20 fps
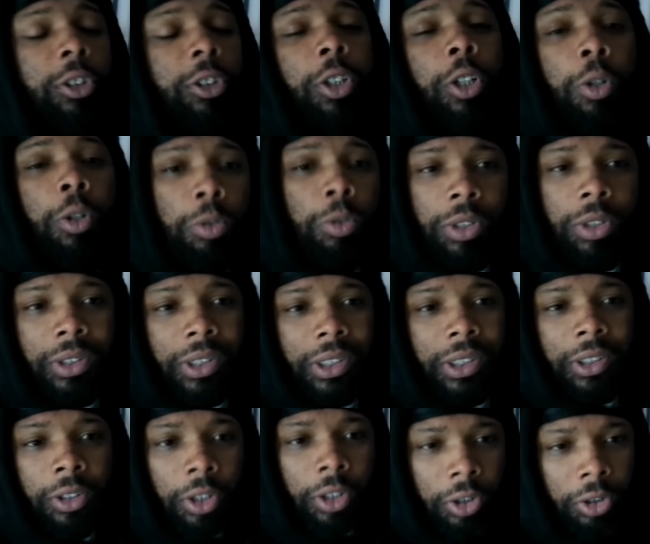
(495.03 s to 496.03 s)

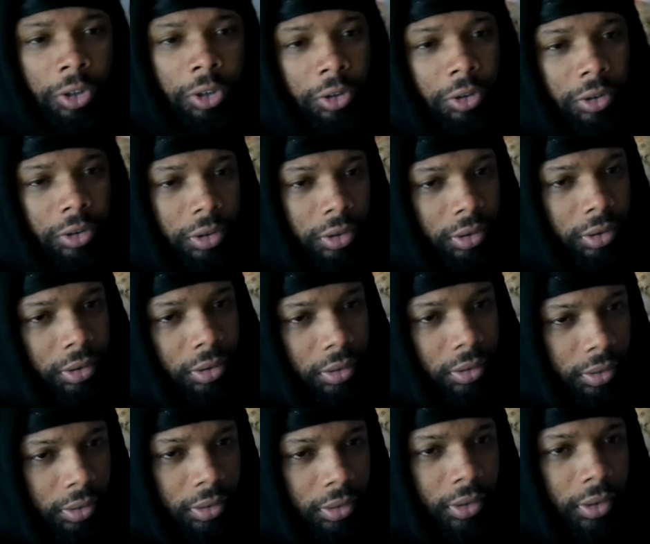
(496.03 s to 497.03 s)
totally lost,
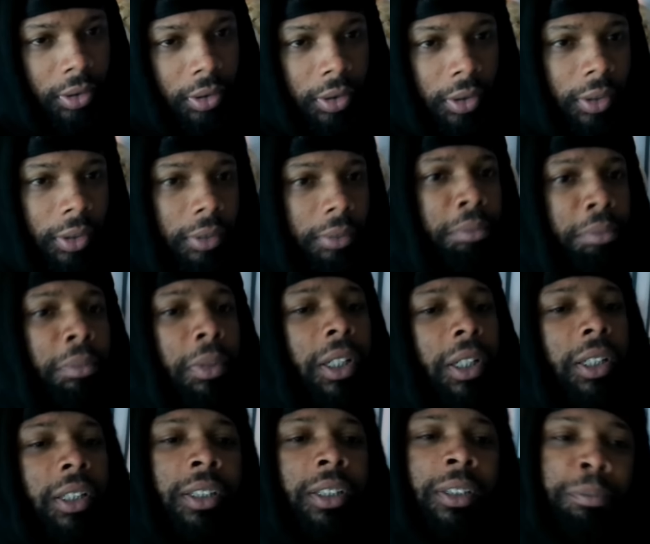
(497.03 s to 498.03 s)

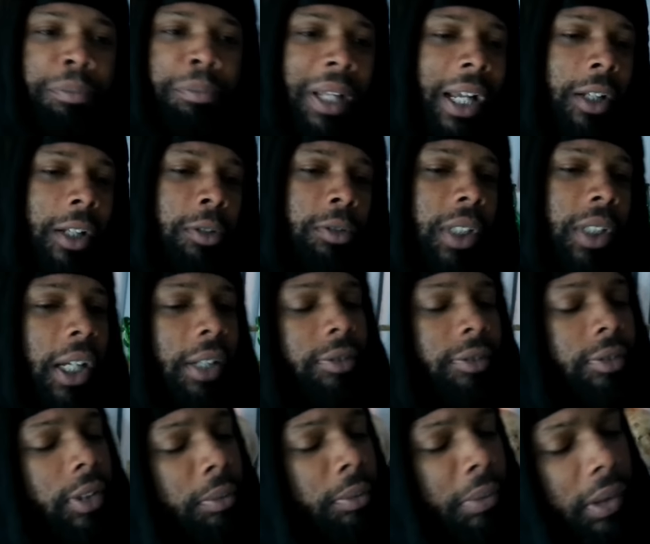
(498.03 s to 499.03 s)
but battles
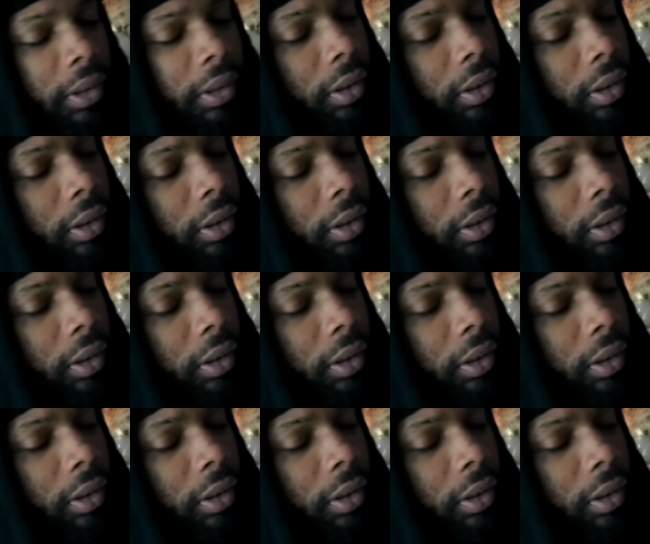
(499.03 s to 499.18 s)
have to be